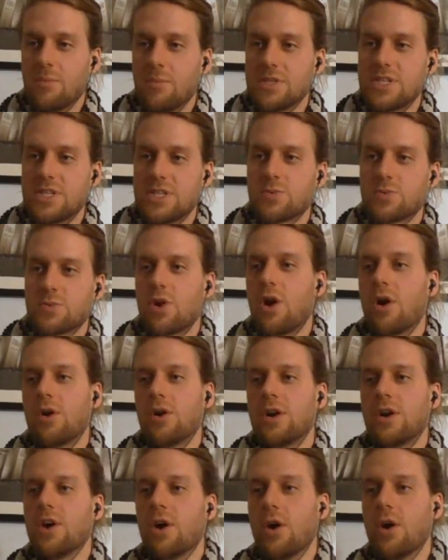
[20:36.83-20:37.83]
Yeah. But since we're
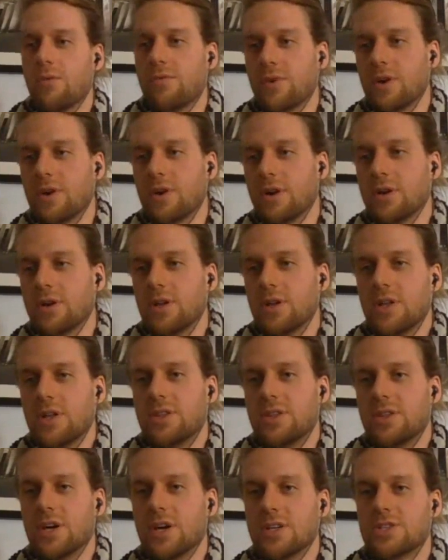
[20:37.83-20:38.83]
already over
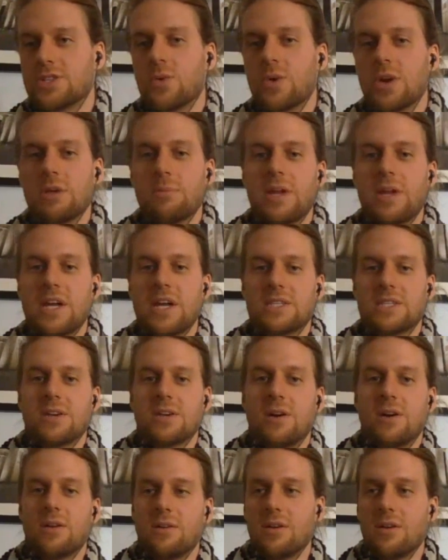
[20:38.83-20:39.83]
the 20 minutes
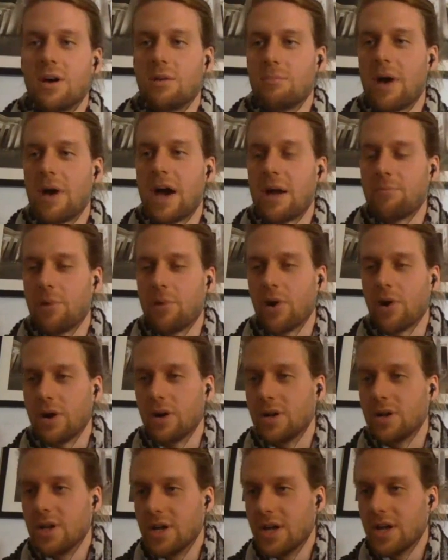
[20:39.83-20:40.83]
on my
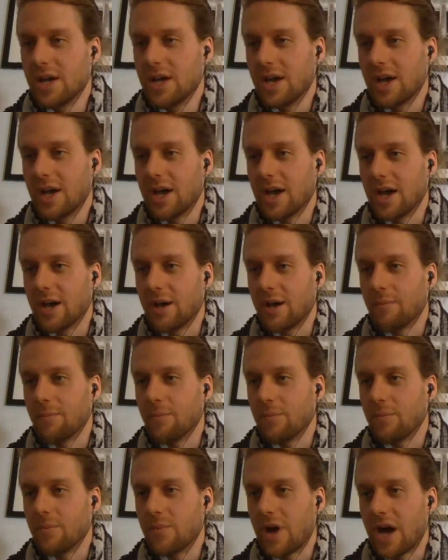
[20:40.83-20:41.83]
part,
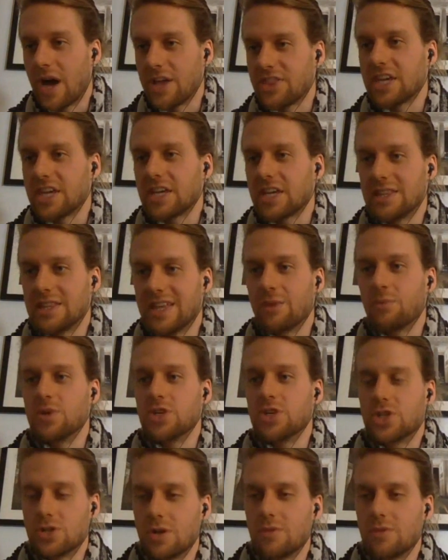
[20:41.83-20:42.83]
I think that
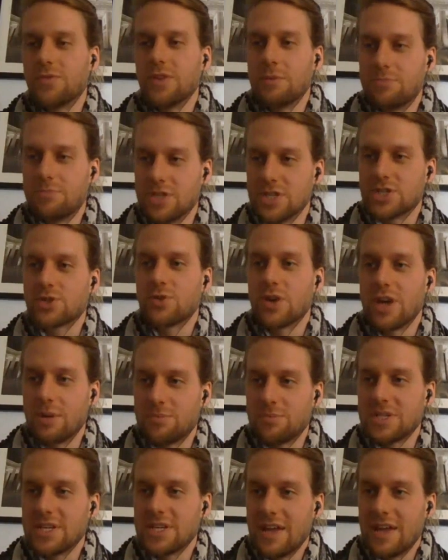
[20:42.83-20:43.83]
we should flip the
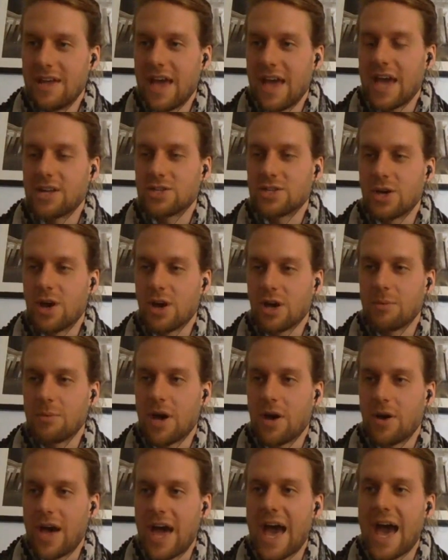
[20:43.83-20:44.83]
script and talk
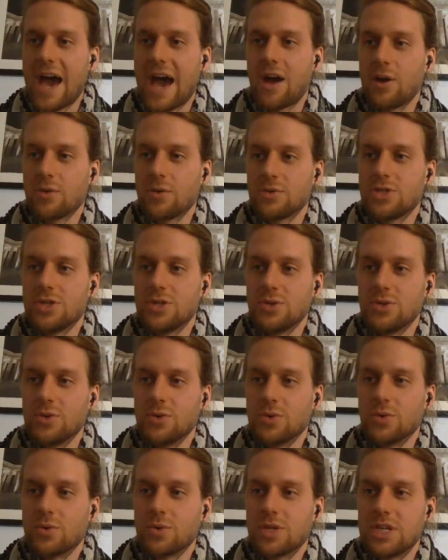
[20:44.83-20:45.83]
about how
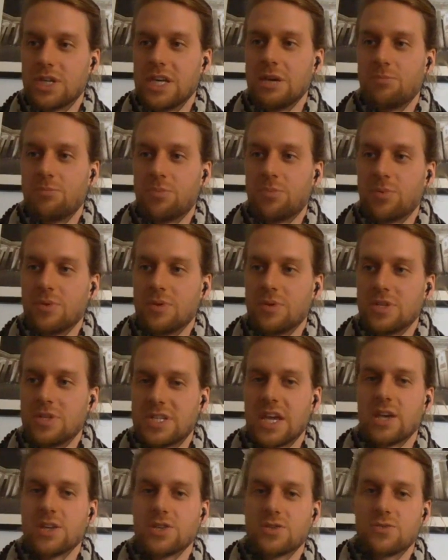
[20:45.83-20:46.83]
to keep
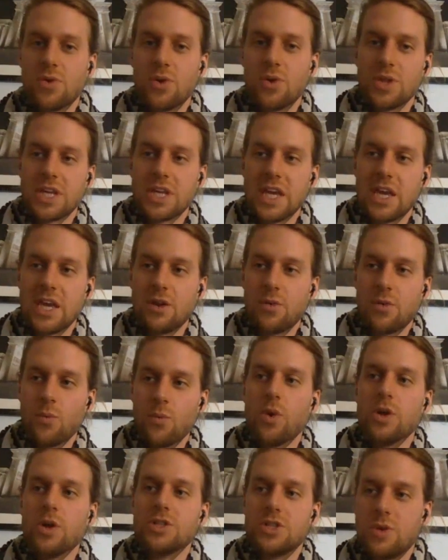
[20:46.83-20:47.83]
sales rolling in
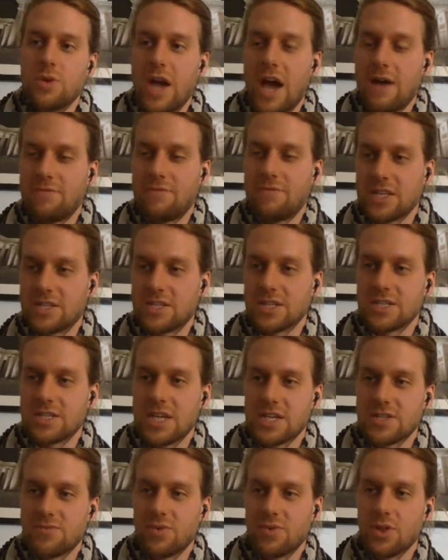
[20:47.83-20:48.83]
once you have that
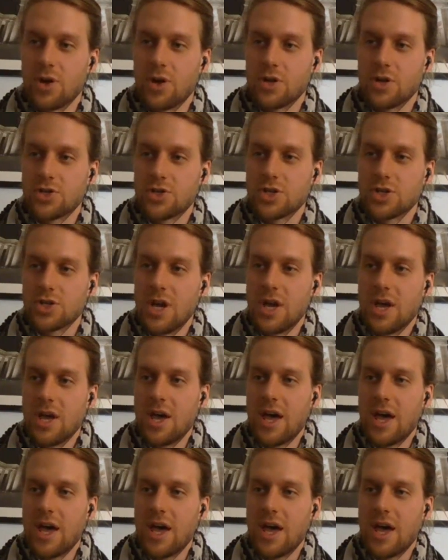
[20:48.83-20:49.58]
successful launch.